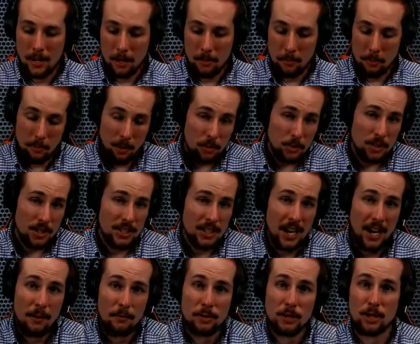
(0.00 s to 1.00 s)
but most of the
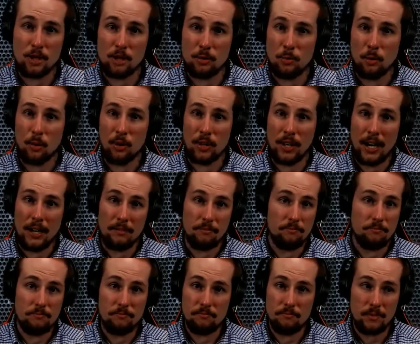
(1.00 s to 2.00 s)
time it's just more like
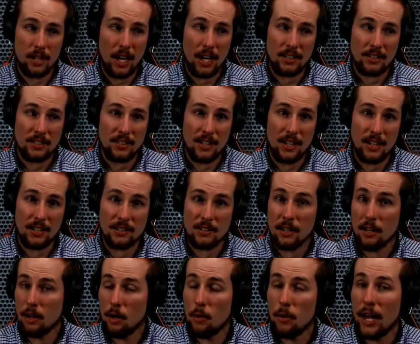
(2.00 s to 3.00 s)
God says,
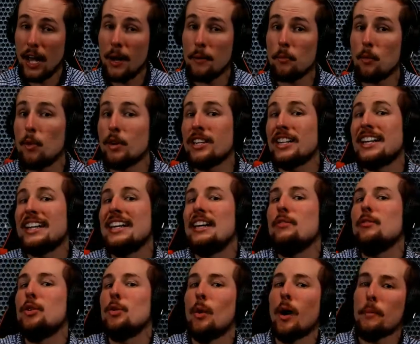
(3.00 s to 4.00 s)
okay, I'm going to give
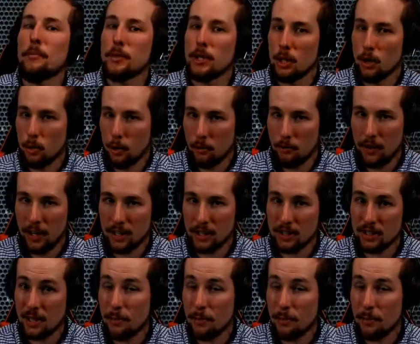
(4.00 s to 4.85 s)
you up to your affections.